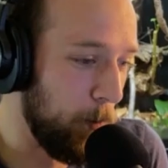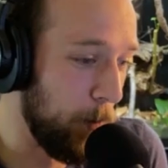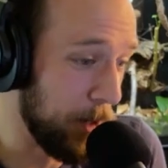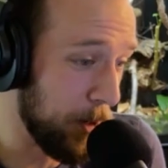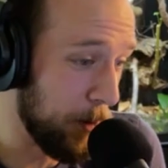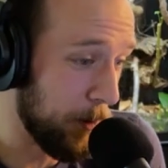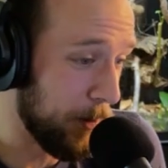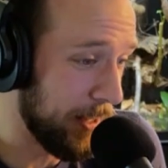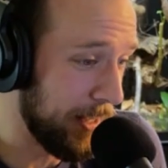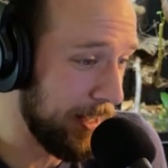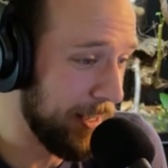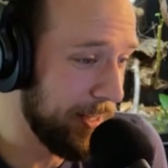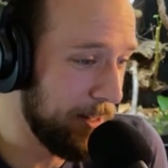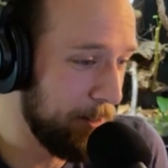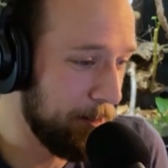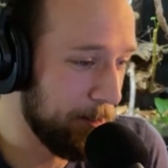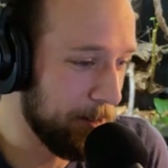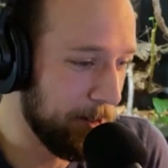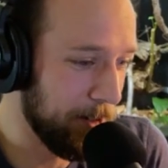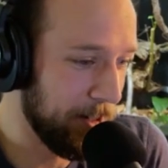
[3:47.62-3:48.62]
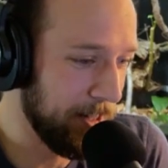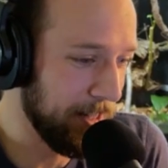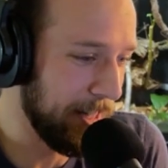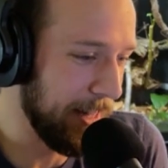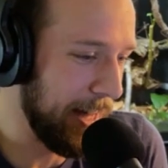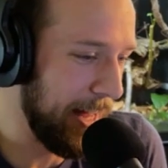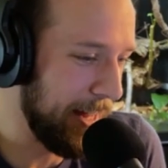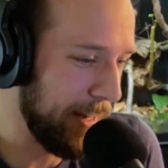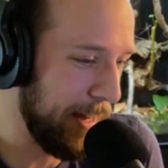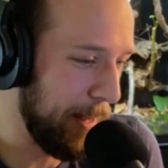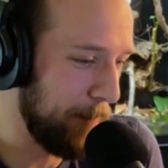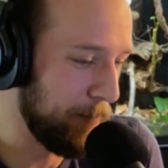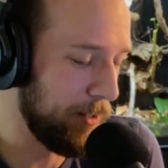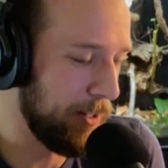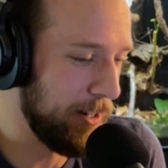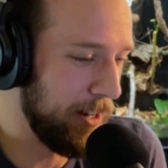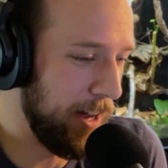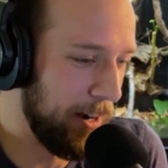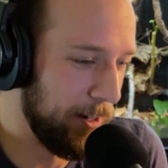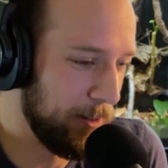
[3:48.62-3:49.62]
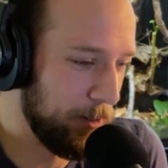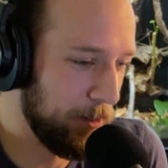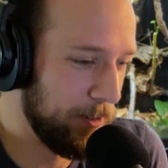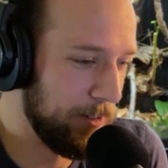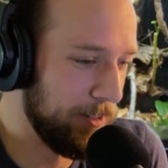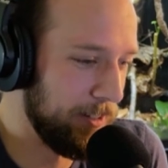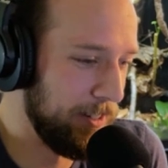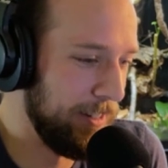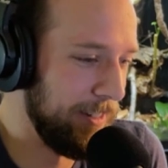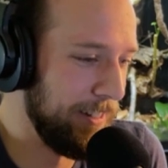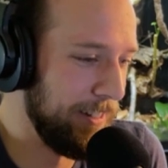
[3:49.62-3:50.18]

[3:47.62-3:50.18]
You were a kid, you were learning the Latin names of the dinosaurs?